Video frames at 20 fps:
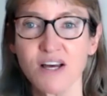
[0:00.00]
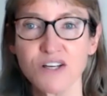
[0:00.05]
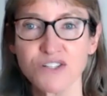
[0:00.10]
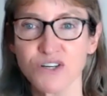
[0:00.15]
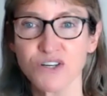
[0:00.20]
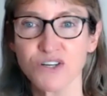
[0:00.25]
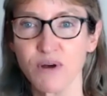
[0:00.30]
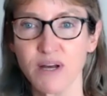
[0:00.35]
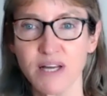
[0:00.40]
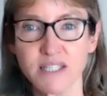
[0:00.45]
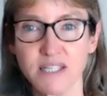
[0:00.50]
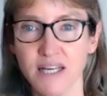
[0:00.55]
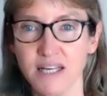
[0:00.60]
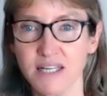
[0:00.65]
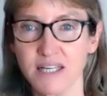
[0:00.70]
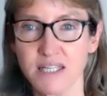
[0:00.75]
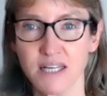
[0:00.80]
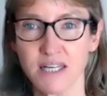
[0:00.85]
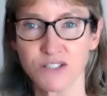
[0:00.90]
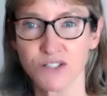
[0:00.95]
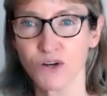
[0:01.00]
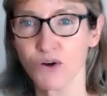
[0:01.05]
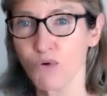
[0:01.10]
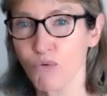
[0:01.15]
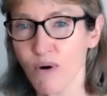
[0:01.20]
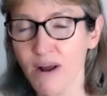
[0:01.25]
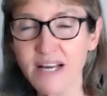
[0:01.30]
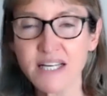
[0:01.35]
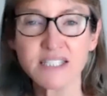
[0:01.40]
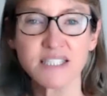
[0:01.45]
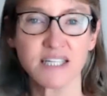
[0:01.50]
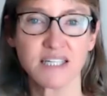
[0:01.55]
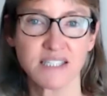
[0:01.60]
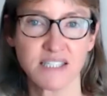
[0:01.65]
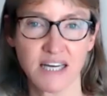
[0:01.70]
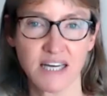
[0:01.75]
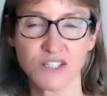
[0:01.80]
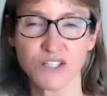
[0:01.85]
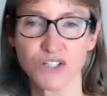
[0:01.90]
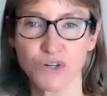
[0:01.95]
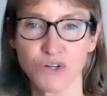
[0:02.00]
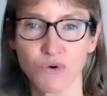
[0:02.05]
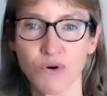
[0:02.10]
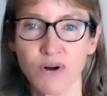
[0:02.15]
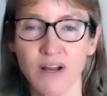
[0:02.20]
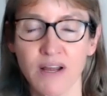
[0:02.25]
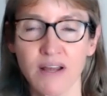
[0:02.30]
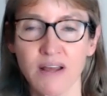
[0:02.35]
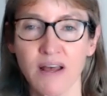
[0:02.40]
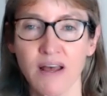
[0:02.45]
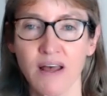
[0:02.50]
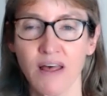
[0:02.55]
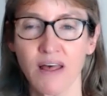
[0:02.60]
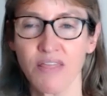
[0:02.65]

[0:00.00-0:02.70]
So it's a great success story